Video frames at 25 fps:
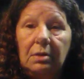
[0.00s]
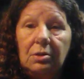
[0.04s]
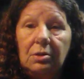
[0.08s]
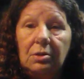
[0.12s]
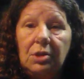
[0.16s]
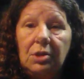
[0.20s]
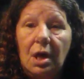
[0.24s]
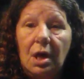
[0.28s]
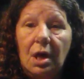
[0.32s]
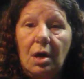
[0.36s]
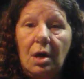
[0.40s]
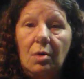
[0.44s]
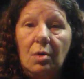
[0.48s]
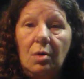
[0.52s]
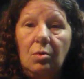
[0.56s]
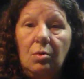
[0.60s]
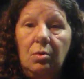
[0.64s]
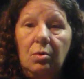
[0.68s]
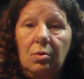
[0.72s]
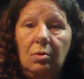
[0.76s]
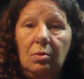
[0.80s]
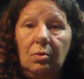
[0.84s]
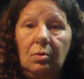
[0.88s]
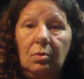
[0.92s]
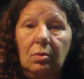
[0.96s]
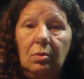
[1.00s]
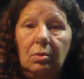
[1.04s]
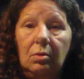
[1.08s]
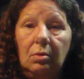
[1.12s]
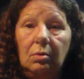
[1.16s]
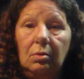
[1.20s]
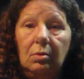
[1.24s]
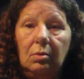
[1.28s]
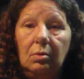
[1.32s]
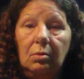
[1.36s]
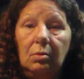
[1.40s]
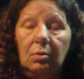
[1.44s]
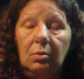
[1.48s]
So
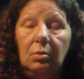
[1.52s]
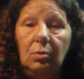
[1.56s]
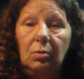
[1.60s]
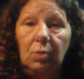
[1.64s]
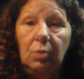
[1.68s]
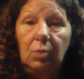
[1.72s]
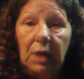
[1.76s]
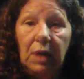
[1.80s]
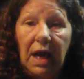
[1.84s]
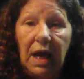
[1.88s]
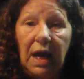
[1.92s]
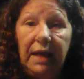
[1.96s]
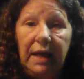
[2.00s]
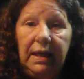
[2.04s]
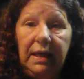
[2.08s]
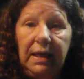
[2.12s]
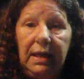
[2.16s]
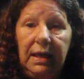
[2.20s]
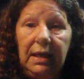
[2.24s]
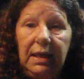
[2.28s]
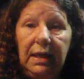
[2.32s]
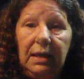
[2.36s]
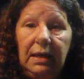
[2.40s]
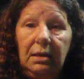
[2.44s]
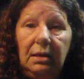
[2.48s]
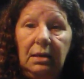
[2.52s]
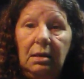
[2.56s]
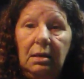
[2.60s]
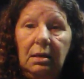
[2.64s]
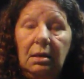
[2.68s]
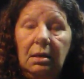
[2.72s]
what I get,